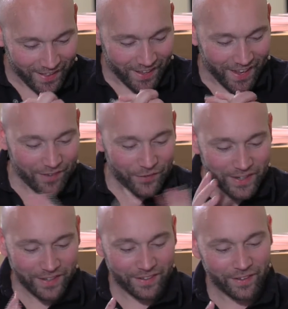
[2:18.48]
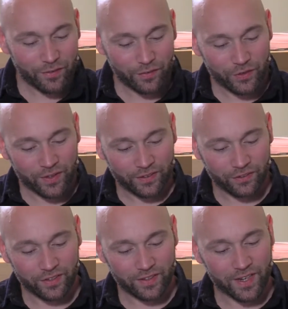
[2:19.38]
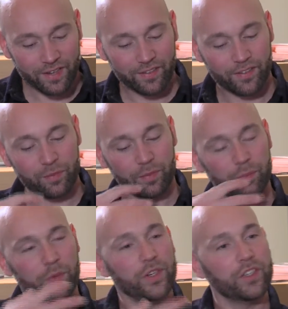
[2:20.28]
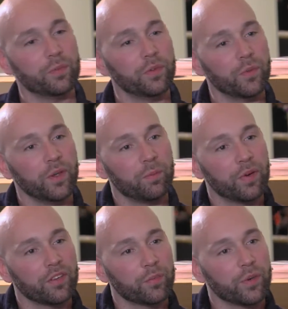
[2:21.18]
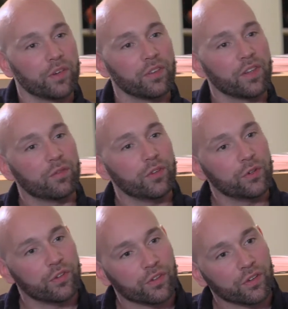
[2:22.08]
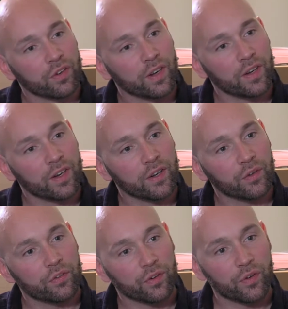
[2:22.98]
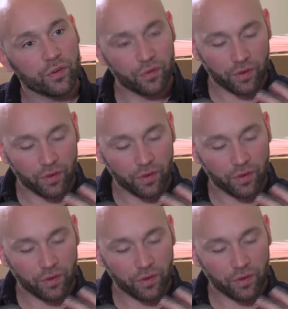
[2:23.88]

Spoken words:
I read in an interview that you see dance as a bridge between past, present and future, and that it also